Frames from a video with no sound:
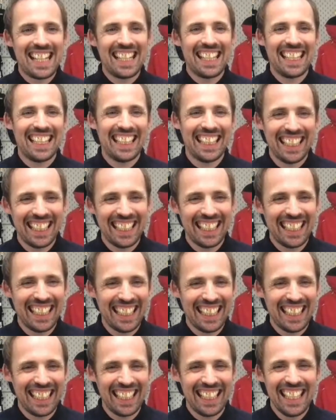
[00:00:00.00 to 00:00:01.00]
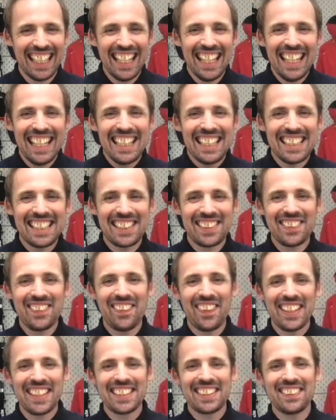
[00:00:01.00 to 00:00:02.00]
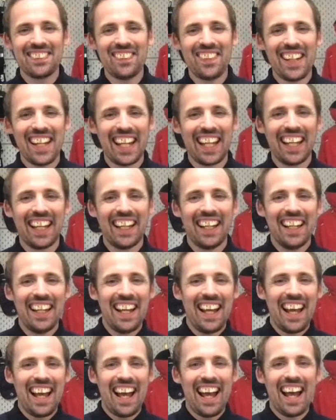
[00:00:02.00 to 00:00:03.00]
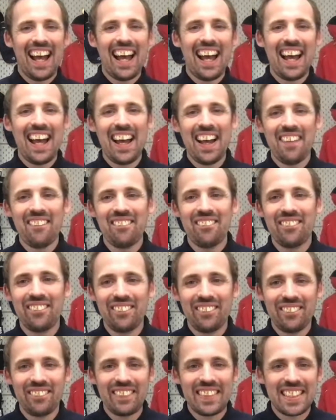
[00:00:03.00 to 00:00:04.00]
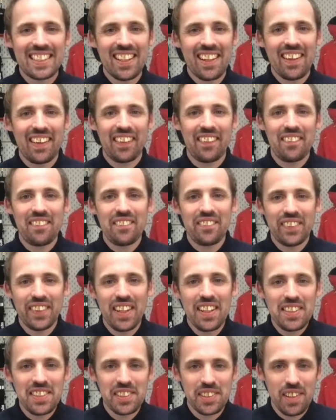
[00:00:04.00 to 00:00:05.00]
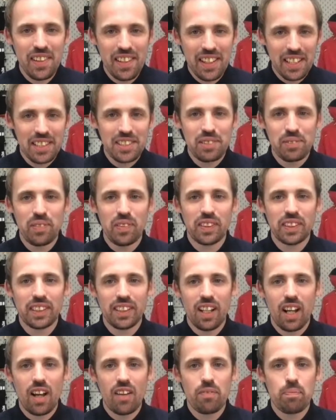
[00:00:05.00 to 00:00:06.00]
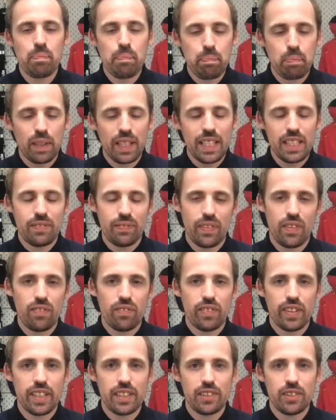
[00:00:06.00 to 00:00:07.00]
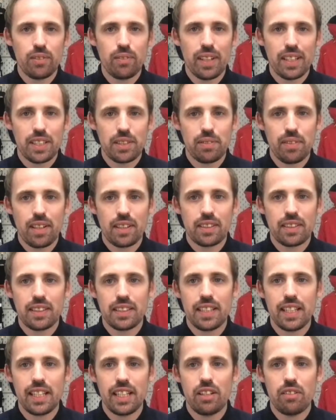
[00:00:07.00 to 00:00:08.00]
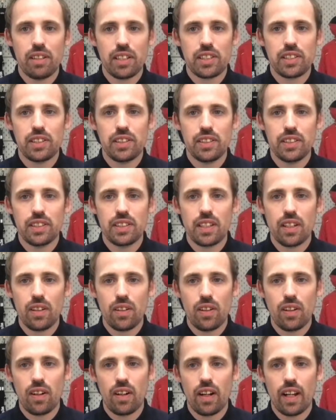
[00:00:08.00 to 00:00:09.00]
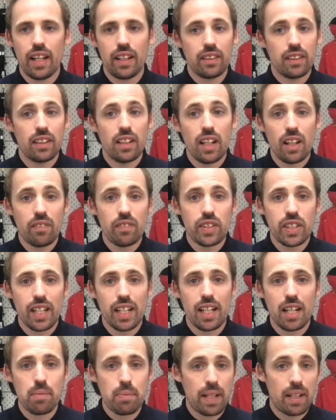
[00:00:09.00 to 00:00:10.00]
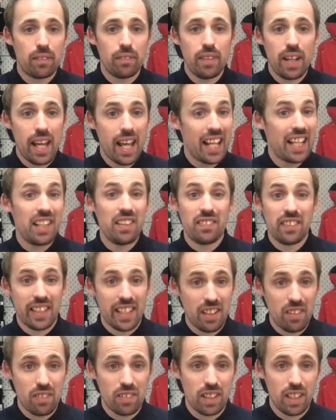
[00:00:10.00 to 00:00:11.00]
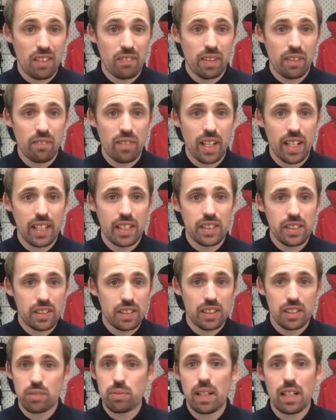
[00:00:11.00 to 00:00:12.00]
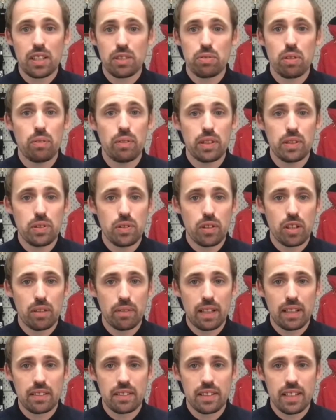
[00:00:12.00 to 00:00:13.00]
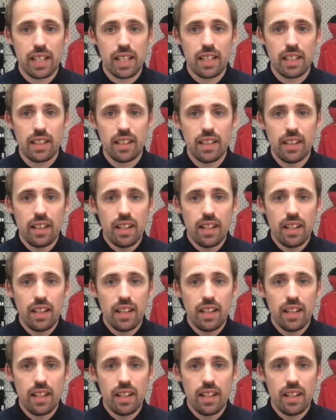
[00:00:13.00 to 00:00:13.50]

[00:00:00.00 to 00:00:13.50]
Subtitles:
It's always the way. So for those tuning in to watch live, please feel free as always to ask us any questions in the live chat about any of the Gill clothing range, as well as what we're talking about today.